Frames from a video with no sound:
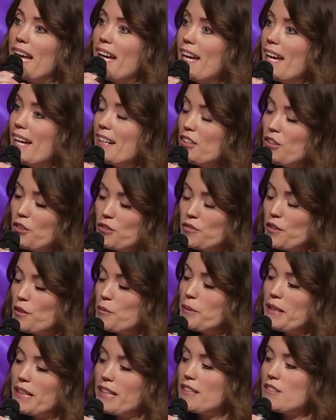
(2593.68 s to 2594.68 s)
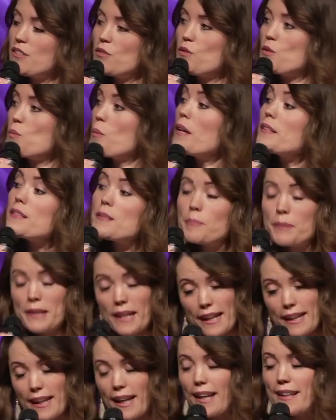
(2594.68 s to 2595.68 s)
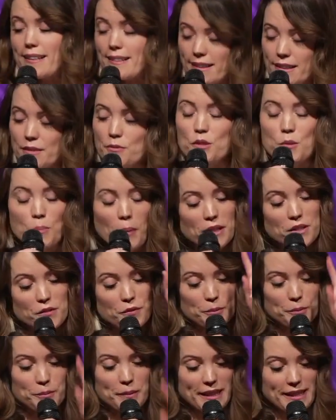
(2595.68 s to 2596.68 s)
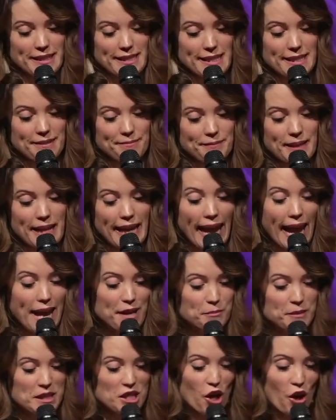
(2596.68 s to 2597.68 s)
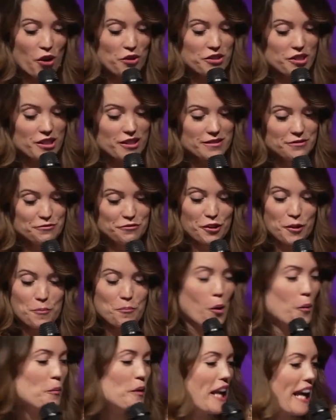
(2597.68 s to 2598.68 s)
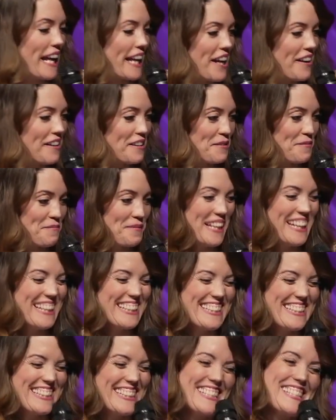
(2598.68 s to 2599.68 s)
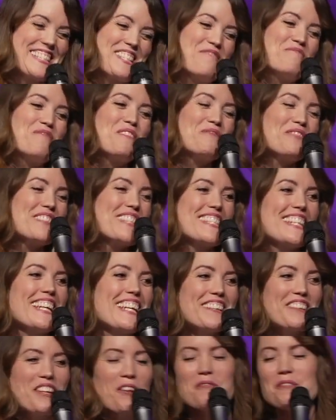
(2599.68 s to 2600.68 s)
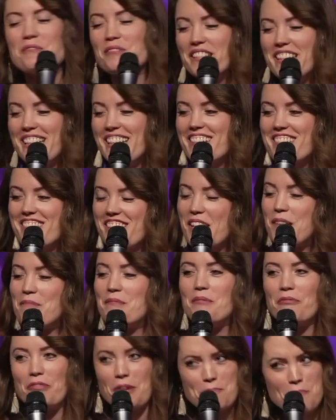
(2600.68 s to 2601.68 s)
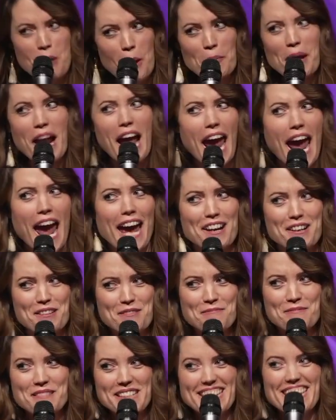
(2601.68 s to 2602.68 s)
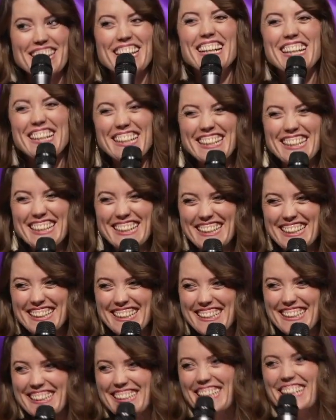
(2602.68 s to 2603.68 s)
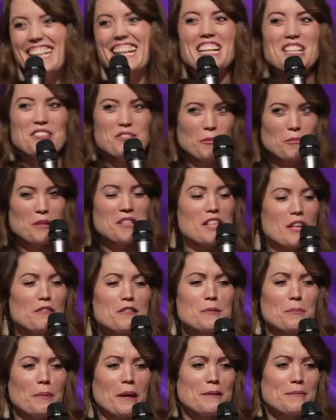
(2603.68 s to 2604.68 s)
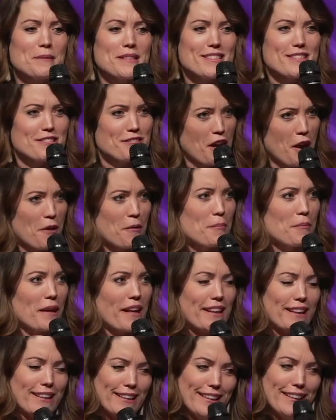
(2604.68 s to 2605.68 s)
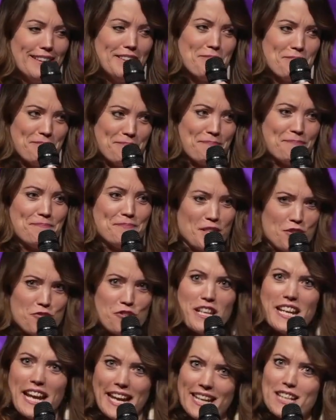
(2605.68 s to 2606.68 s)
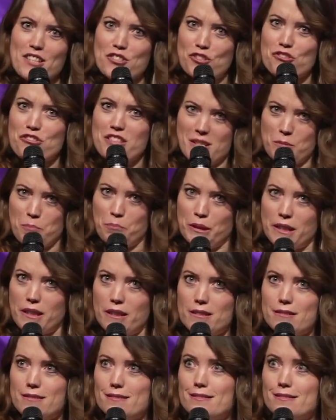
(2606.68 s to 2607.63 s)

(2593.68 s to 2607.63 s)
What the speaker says: I don't know if everybody gets a response, but I did get a response from him that day. I had him in the altar. For a moment, I caught him. Some people say, can we really catch God? But for a moment, I had him. He told me to save his baby. So now I'm like, you need to answer this prayer.